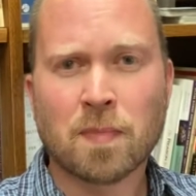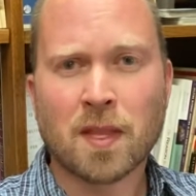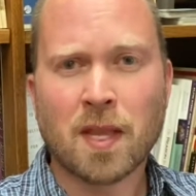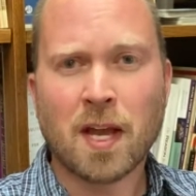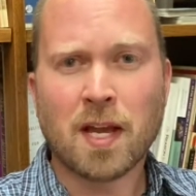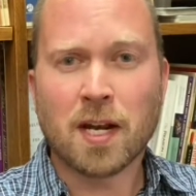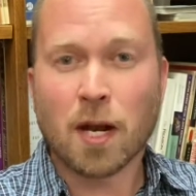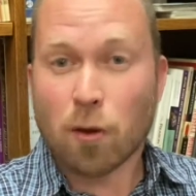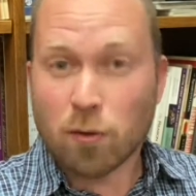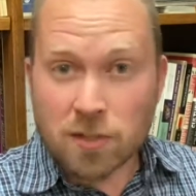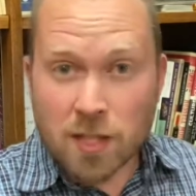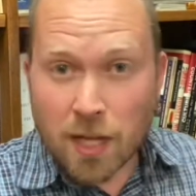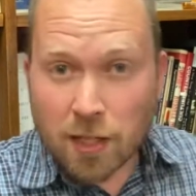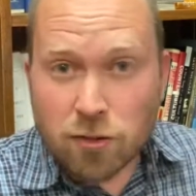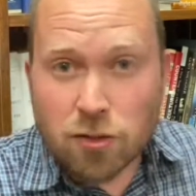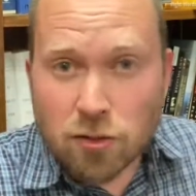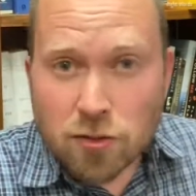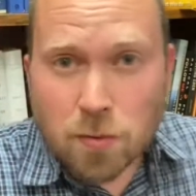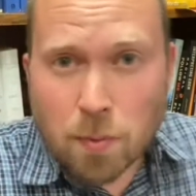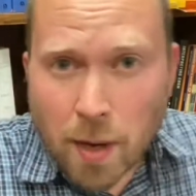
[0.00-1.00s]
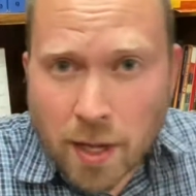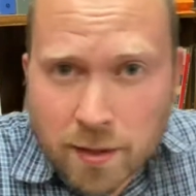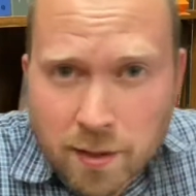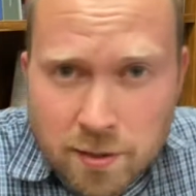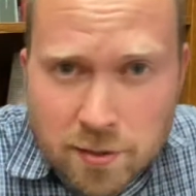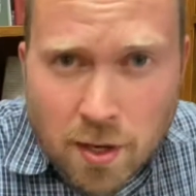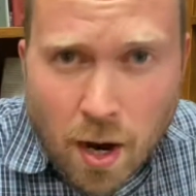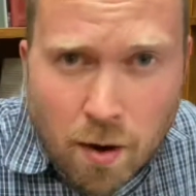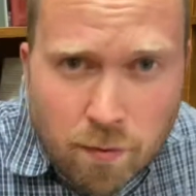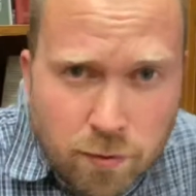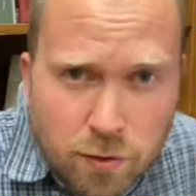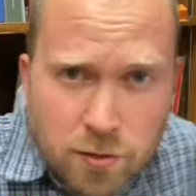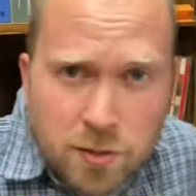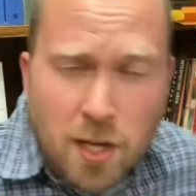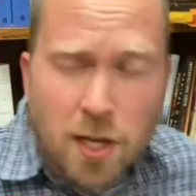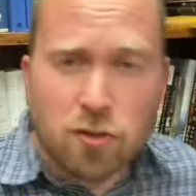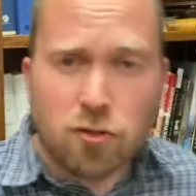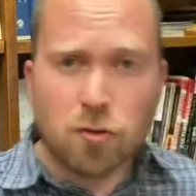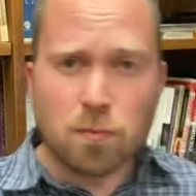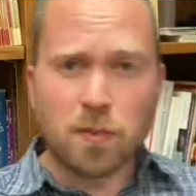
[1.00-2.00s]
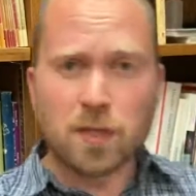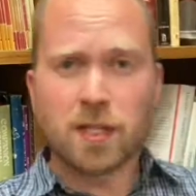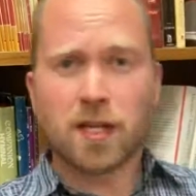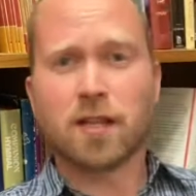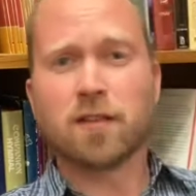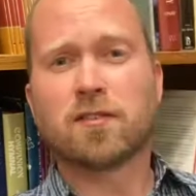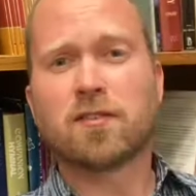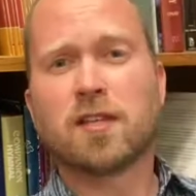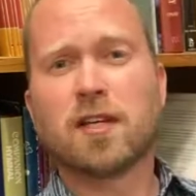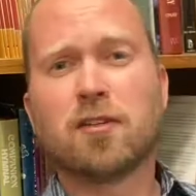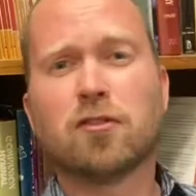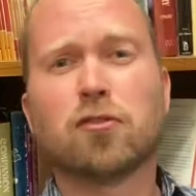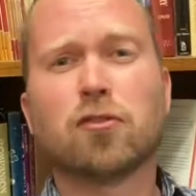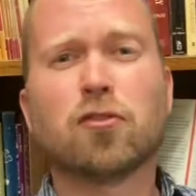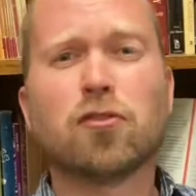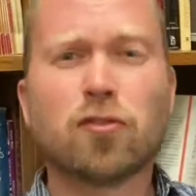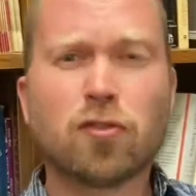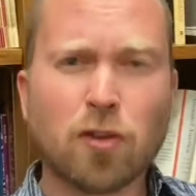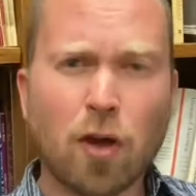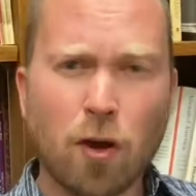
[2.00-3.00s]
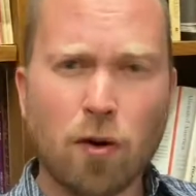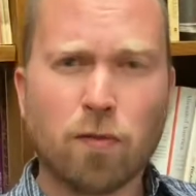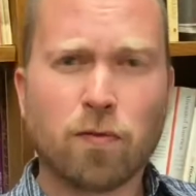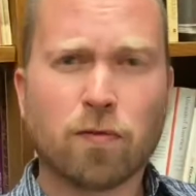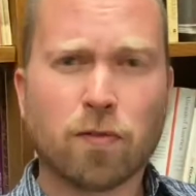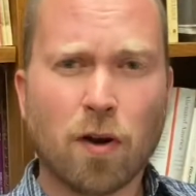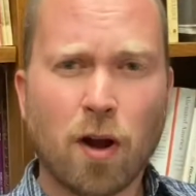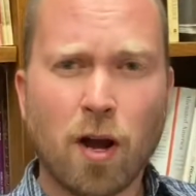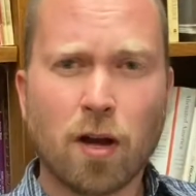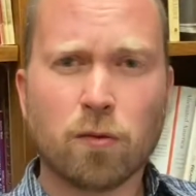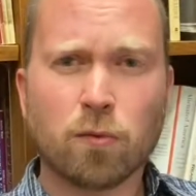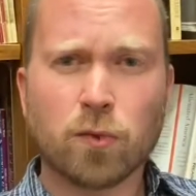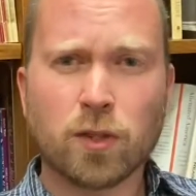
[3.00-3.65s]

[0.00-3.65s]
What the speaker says: And I was anxious about this conversation because things are so fraught.